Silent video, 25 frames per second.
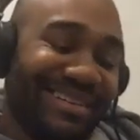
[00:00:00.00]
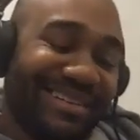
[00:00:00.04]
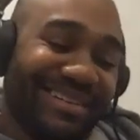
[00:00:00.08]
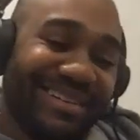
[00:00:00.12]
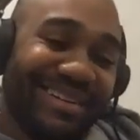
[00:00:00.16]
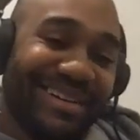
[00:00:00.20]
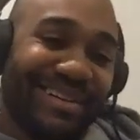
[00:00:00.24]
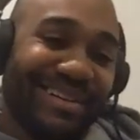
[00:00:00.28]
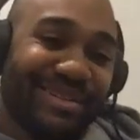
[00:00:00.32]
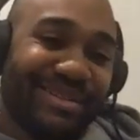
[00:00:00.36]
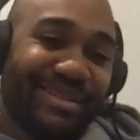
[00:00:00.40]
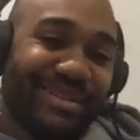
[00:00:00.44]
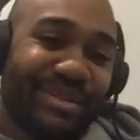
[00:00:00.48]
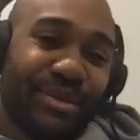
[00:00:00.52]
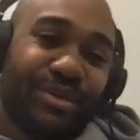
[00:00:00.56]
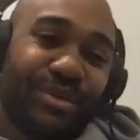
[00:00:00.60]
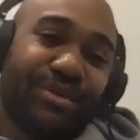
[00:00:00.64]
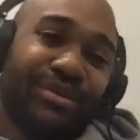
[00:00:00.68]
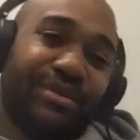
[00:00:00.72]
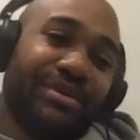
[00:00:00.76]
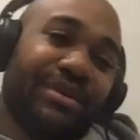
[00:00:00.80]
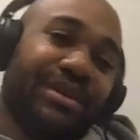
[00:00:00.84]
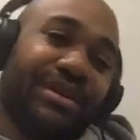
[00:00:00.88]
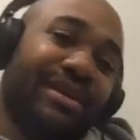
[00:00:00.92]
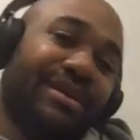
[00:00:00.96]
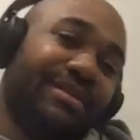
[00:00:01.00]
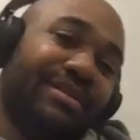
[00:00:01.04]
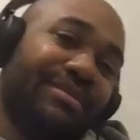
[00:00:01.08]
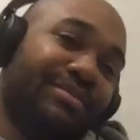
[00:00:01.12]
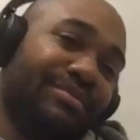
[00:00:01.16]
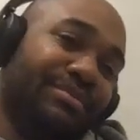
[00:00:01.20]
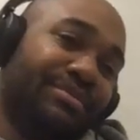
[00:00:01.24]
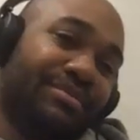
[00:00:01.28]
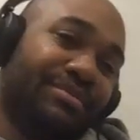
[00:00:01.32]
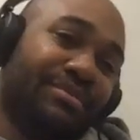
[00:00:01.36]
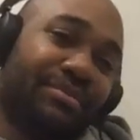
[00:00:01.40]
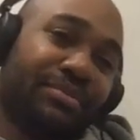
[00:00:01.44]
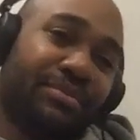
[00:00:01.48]
yeah.
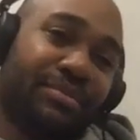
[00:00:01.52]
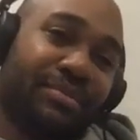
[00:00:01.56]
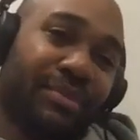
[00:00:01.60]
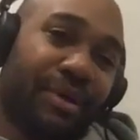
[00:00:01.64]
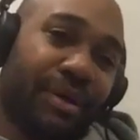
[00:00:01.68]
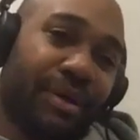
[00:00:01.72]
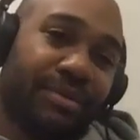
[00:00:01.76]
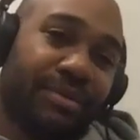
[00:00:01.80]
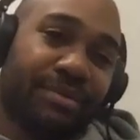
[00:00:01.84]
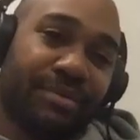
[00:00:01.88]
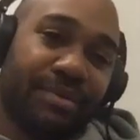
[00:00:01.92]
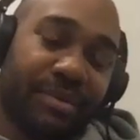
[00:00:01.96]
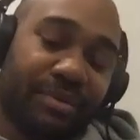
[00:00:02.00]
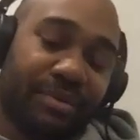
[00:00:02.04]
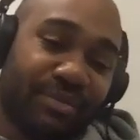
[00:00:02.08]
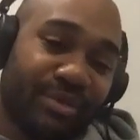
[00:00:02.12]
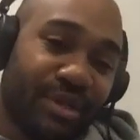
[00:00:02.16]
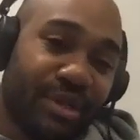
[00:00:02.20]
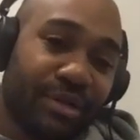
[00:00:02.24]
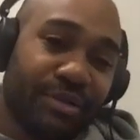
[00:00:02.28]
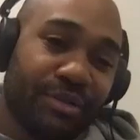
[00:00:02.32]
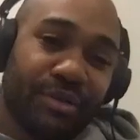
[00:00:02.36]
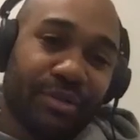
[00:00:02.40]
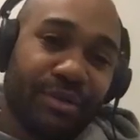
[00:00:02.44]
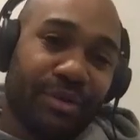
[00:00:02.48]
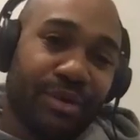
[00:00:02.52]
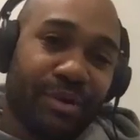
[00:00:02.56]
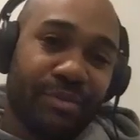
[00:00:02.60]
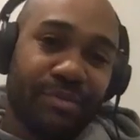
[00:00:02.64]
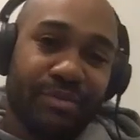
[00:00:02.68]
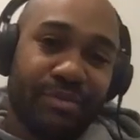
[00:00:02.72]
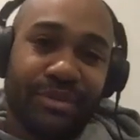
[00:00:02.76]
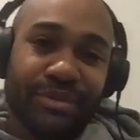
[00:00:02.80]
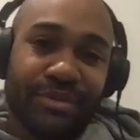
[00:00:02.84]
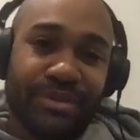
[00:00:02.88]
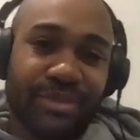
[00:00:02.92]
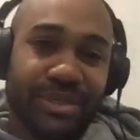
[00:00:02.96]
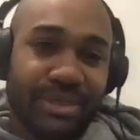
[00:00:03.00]
So obviously, I do a lot of
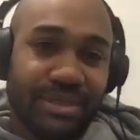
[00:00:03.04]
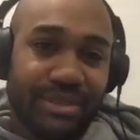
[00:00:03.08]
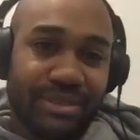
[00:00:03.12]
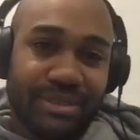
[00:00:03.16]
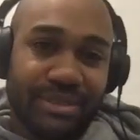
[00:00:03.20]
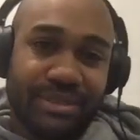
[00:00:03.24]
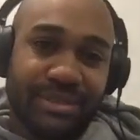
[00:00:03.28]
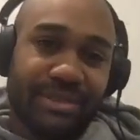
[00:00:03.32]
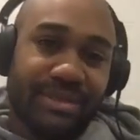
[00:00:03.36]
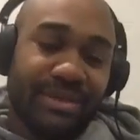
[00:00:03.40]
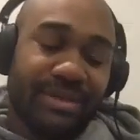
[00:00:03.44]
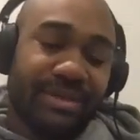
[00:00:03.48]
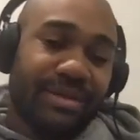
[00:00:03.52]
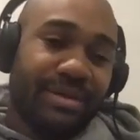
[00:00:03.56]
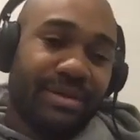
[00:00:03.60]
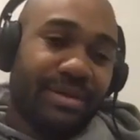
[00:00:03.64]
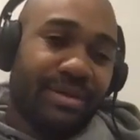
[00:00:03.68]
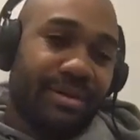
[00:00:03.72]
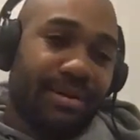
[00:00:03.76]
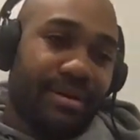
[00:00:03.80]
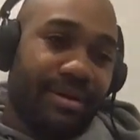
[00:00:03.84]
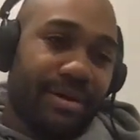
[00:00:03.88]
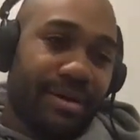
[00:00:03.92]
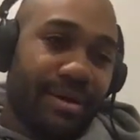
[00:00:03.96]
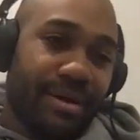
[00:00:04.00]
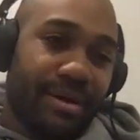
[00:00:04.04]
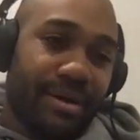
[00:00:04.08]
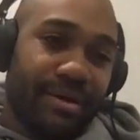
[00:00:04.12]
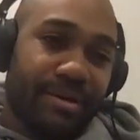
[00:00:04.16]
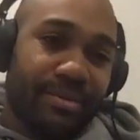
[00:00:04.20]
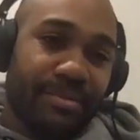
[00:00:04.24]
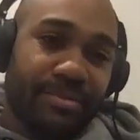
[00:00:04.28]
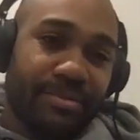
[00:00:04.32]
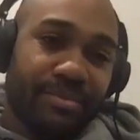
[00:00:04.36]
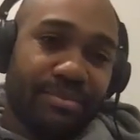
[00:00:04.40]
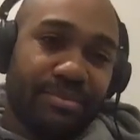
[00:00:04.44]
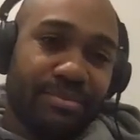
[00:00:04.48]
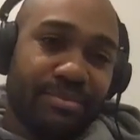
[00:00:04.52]
music.
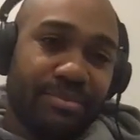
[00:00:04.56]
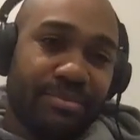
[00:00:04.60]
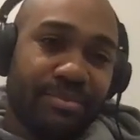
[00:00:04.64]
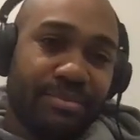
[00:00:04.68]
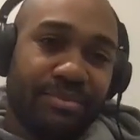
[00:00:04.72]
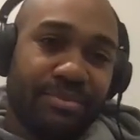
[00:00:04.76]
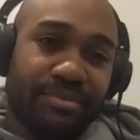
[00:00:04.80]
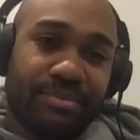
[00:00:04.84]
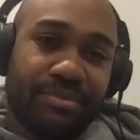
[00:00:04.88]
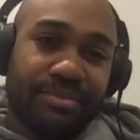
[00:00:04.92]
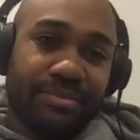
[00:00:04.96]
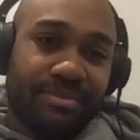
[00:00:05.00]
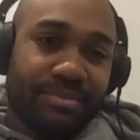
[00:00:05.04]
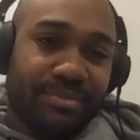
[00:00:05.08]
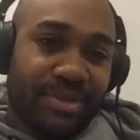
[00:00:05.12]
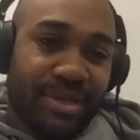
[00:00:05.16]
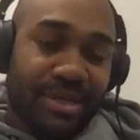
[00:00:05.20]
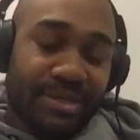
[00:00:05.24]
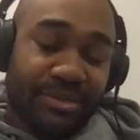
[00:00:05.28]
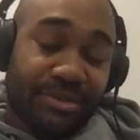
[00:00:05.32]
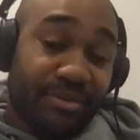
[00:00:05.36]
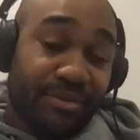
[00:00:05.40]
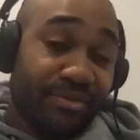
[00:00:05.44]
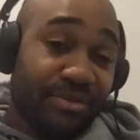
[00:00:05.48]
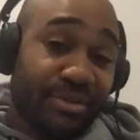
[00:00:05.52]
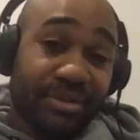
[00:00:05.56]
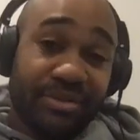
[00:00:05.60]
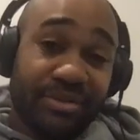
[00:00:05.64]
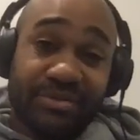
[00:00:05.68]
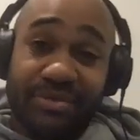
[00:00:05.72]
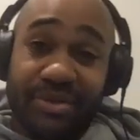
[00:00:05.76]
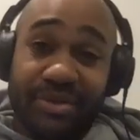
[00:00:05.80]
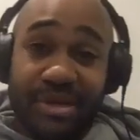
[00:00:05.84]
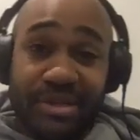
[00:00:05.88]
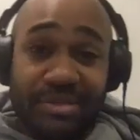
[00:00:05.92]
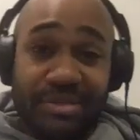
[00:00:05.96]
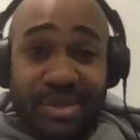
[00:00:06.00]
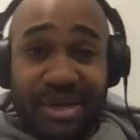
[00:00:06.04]
That's obviously the
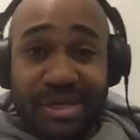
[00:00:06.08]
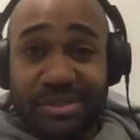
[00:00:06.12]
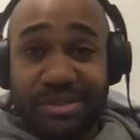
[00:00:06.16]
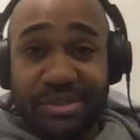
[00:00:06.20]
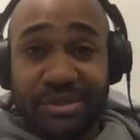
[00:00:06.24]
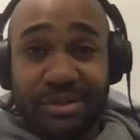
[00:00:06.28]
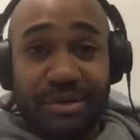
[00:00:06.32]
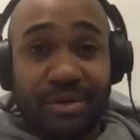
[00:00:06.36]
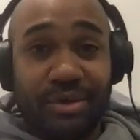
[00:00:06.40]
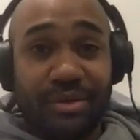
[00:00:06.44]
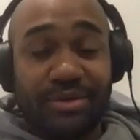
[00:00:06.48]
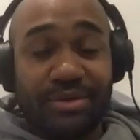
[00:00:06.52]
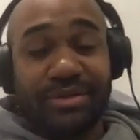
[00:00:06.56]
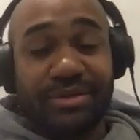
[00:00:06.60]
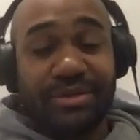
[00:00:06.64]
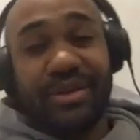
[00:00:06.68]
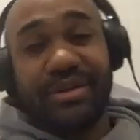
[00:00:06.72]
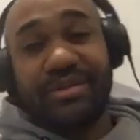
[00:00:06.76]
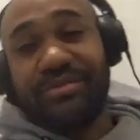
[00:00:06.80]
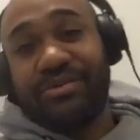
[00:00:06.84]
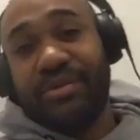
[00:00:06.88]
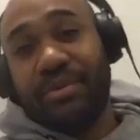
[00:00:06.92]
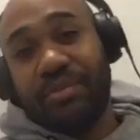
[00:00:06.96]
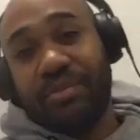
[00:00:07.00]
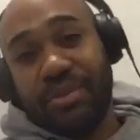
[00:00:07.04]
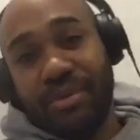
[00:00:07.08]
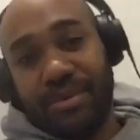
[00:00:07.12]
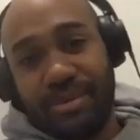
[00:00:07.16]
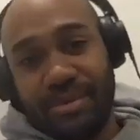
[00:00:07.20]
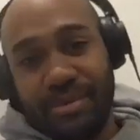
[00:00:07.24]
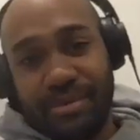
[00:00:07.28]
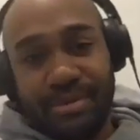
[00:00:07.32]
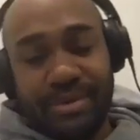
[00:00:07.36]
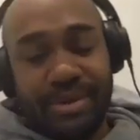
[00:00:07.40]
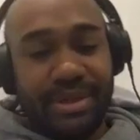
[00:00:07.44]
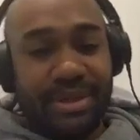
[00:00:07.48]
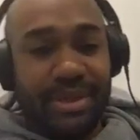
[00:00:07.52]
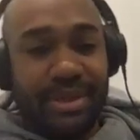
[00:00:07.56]
first passion alongside
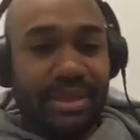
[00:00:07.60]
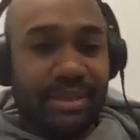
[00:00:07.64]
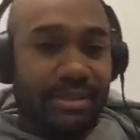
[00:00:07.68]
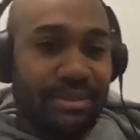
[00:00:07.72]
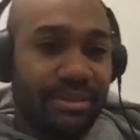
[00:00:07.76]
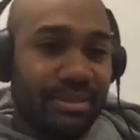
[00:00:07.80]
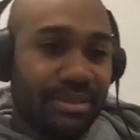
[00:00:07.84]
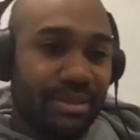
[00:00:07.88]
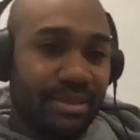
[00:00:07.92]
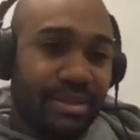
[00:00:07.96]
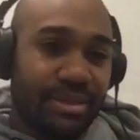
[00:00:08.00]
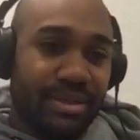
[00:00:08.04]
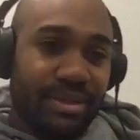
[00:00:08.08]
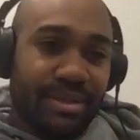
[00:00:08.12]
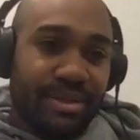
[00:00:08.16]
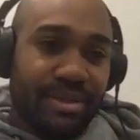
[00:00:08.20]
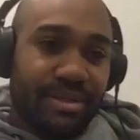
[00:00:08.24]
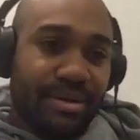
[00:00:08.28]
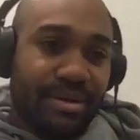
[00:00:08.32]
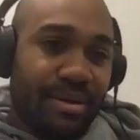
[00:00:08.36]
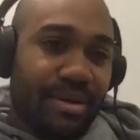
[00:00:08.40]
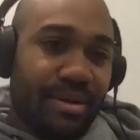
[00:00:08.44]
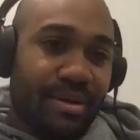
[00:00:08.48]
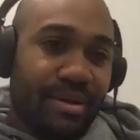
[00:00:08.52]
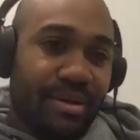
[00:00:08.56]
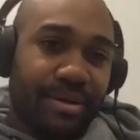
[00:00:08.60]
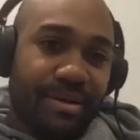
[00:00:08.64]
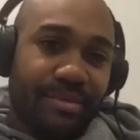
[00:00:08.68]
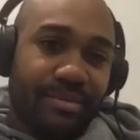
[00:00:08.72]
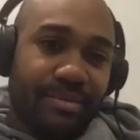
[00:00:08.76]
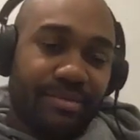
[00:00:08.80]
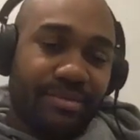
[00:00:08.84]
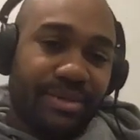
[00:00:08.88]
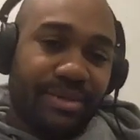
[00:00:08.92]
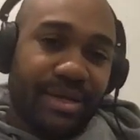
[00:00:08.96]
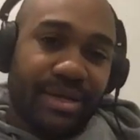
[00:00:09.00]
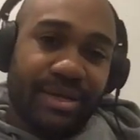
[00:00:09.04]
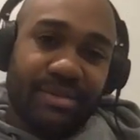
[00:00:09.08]
football, and then
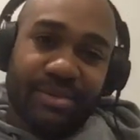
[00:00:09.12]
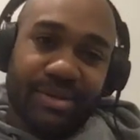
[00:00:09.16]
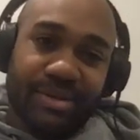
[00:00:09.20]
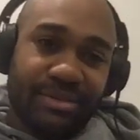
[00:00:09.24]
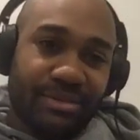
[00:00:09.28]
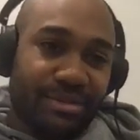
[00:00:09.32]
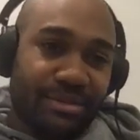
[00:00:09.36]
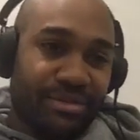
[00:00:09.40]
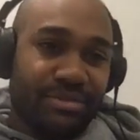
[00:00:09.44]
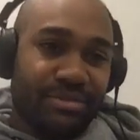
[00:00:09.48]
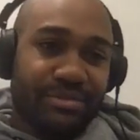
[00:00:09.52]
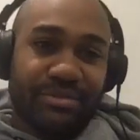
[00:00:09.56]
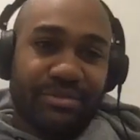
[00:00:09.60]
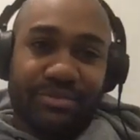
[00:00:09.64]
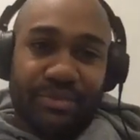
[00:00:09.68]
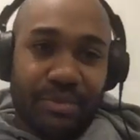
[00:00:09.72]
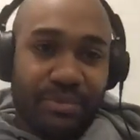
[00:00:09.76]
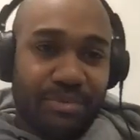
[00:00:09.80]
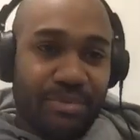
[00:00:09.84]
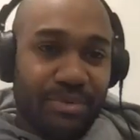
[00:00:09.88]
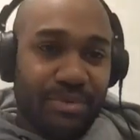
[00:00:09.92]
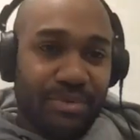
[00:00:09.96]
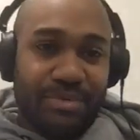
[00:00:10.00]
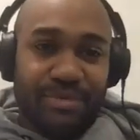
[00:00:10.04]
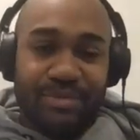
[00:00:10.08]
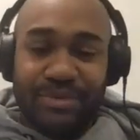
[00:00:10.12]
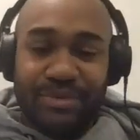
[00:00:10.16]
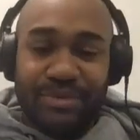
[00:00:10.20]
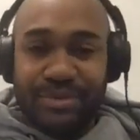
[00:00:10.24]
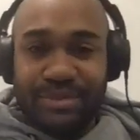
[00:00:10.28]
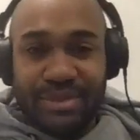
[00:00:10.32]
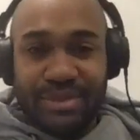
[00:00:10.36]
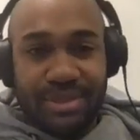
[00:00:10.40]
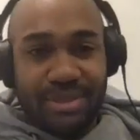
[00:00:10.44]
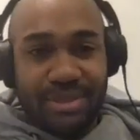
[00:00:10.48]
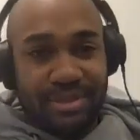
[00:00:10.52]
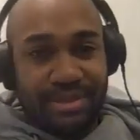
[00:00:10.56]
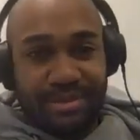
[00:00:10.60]
yeah, man, just football,
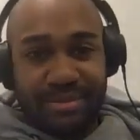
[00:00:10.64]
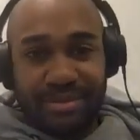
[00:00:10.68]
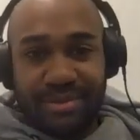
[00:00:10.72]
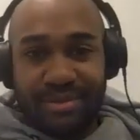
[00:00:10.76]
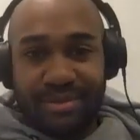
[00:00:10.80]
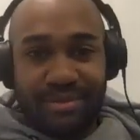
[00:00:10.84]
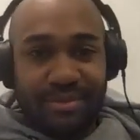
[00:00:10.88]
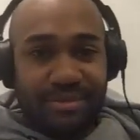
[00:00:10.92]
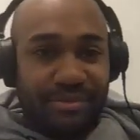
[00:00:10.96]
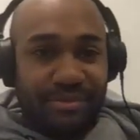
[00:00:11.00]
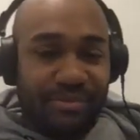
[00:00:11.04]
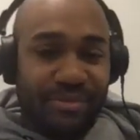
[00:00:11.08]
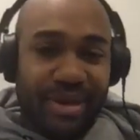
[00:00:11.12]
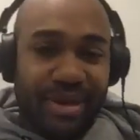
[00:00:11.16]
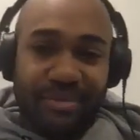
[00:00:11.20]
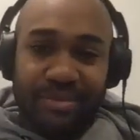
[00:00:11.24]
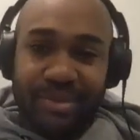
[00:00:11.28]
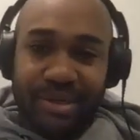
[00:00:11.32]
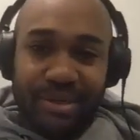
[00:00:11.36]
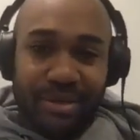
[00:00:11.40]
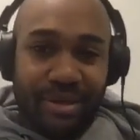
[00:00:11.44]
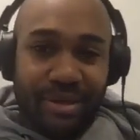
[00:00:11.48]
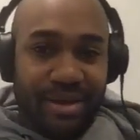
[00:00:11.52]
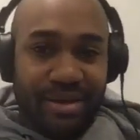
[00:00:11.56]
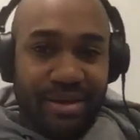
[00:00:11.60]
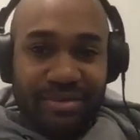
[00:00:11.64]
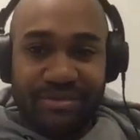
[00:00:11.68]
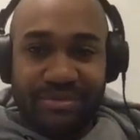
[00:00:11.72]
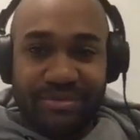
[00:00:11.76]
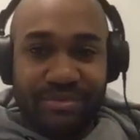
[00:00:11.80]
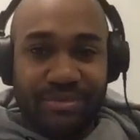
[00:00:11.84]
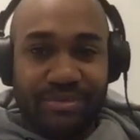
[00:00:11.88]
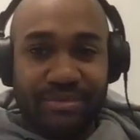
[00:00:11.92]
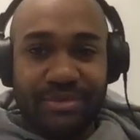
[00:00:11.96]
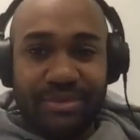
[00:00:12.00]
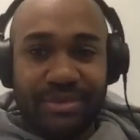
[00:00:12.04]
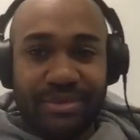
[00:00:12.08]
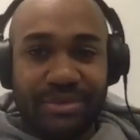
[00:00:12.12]
music, family
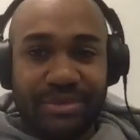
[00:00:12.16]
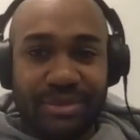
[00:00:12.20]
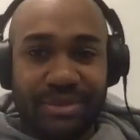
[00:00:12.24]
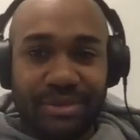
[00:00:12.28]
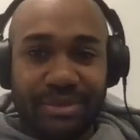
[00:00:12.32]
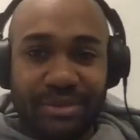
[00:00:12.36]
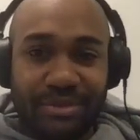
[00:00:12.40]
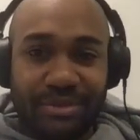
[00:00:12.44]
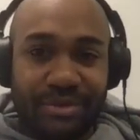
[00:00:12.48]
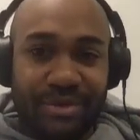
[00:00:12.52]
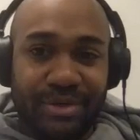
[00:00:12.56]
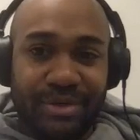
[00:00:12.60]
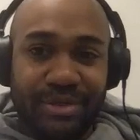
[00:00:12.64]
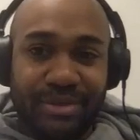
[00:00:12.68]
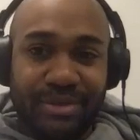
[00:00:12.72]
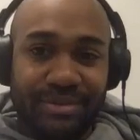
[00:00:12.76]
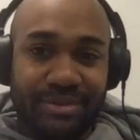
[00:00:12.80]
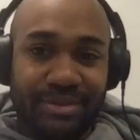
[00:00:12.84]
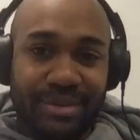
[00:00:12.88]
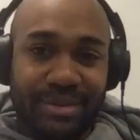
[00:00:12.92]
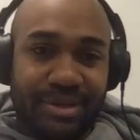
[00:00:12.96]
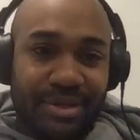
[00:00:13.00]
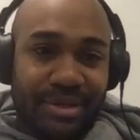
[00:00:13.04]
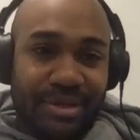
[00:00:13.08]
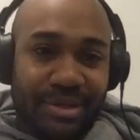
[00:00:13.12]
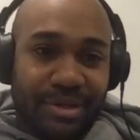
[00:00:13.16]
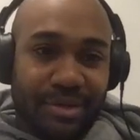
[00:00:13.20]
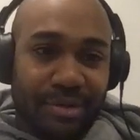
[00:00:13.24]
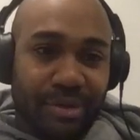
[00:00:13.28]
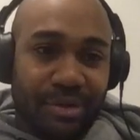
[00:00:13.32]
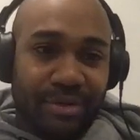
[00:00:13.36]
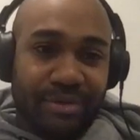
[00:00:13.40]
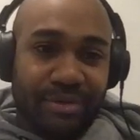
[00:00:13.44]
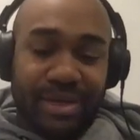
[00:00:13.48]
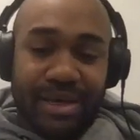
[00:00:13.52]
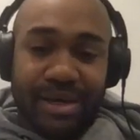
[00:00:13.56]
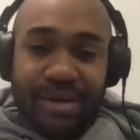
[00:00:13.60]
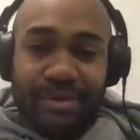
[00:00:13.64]
life, just enjoying
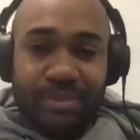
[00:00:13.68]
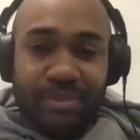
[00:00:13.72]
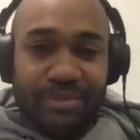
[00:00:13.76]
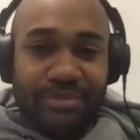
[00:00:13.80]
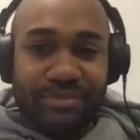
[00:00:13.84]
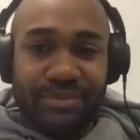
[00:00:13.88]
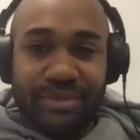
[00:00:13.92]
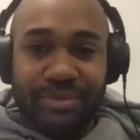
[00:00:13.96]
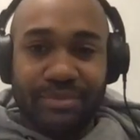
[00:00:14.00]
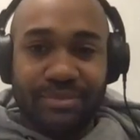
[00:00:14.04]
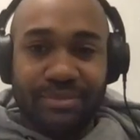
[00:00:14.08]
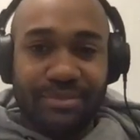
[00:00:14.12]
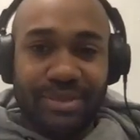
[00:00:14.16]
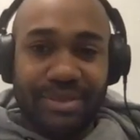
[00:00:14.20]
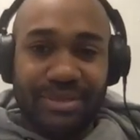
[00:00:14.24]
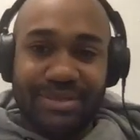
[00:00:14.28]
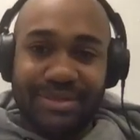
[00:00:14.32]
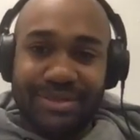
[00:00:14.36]
lockdown with them